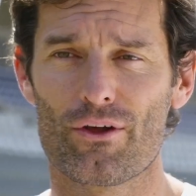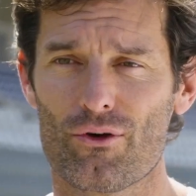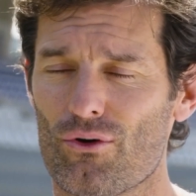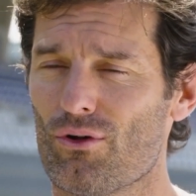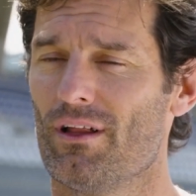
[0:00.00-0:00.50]

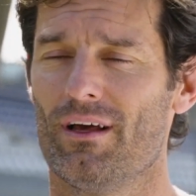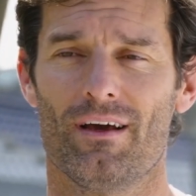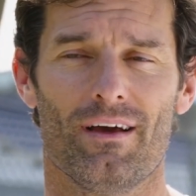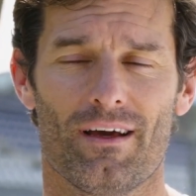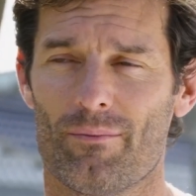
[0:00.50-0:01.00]
very cool,
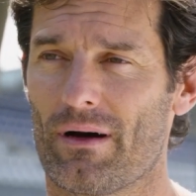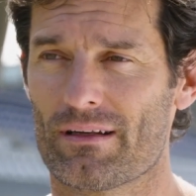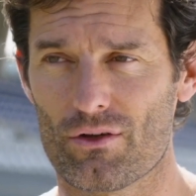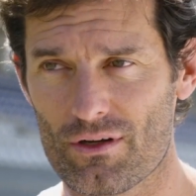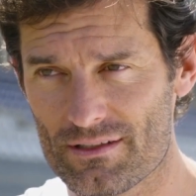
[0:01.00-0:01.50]

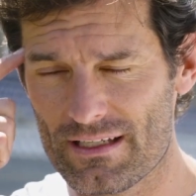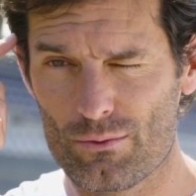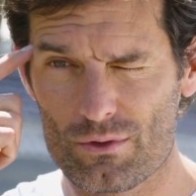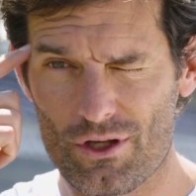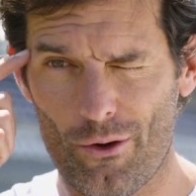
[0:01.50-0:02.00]
but you can
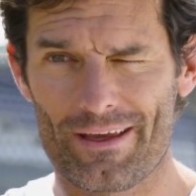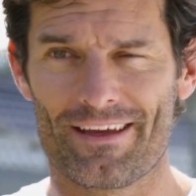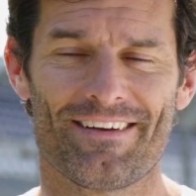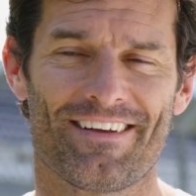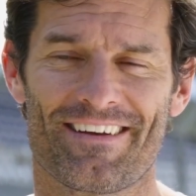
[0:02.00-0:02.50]
see it was
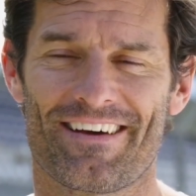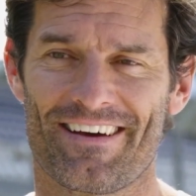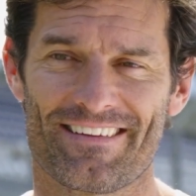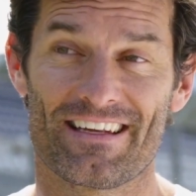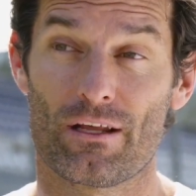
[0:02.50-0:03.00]
going in and
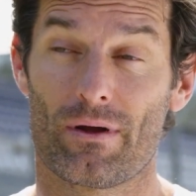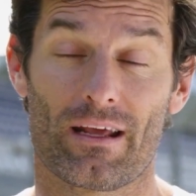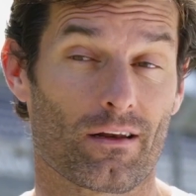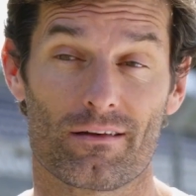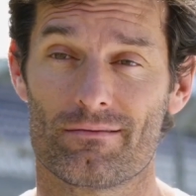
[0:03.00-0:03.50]
uh, then he
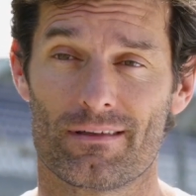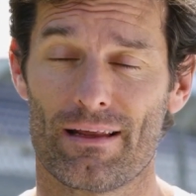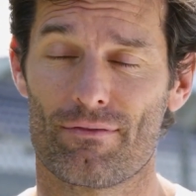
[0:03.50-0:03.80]
went out and